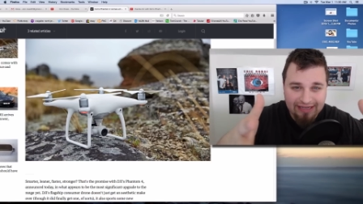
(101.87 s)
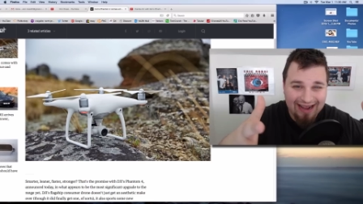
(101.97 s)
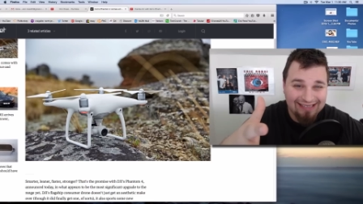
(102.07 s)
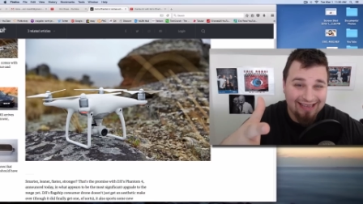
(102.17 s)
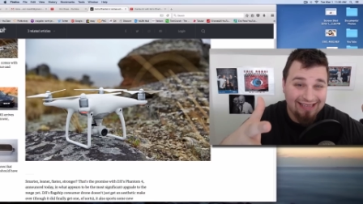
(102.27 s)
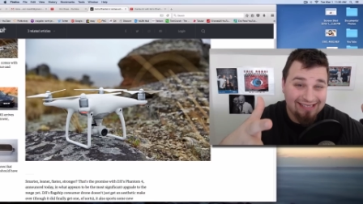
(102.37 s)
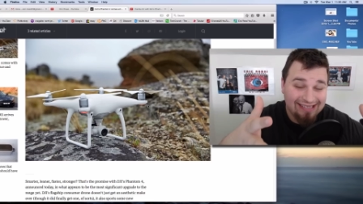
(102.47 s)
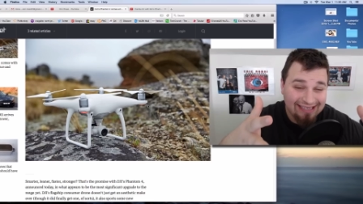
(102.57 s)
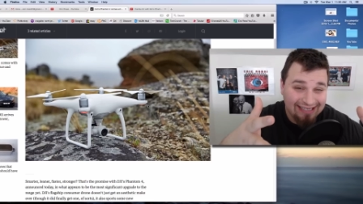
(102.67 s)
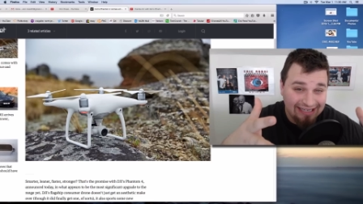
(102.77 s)
It has a
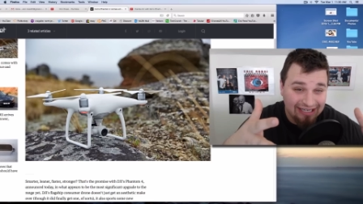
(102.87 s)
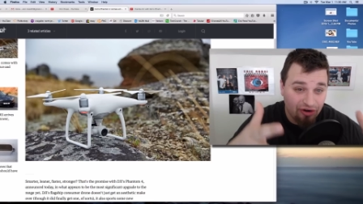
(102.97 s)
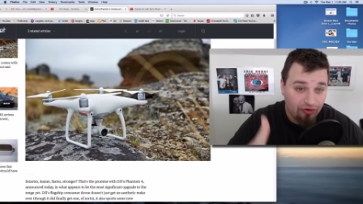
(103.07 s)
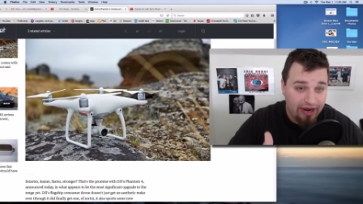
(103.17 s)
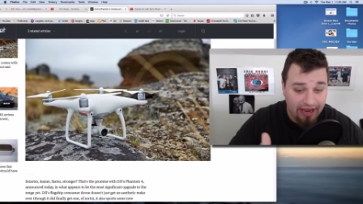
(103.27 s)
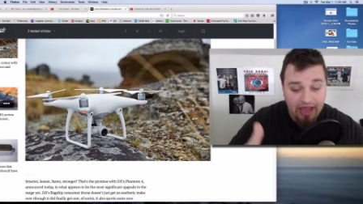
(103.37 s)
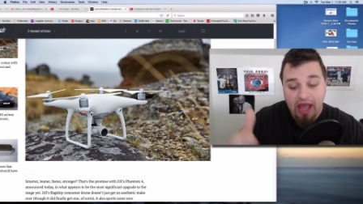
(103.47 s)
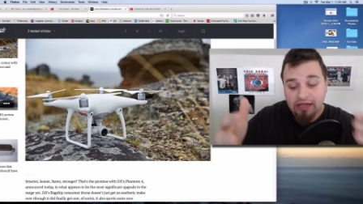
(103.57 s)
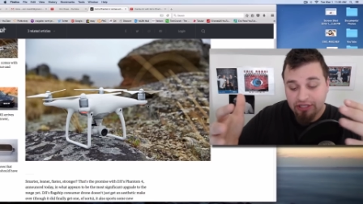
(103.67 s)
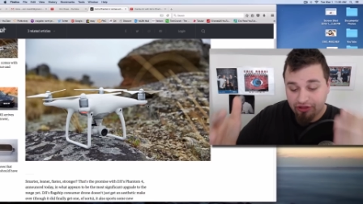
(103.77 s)
60-degree
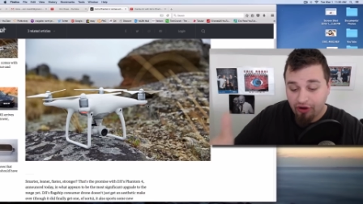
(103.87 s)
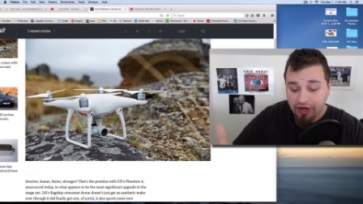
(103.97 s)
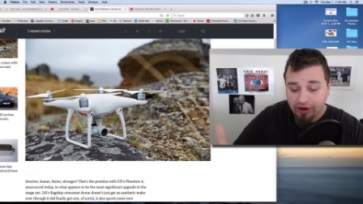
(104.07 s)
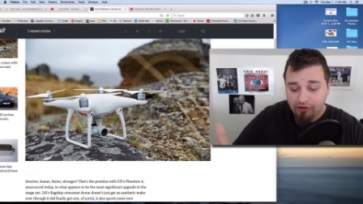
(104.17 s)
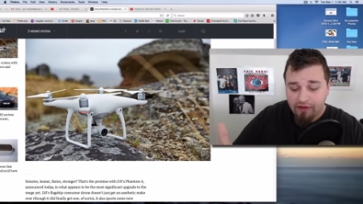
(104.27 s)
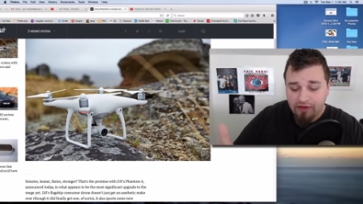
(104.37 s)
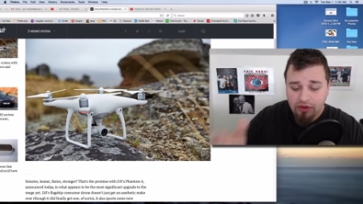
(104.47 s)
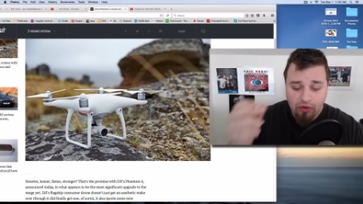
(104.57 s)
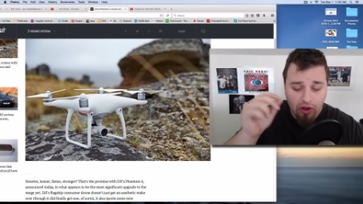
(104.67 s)
to 30-degree view,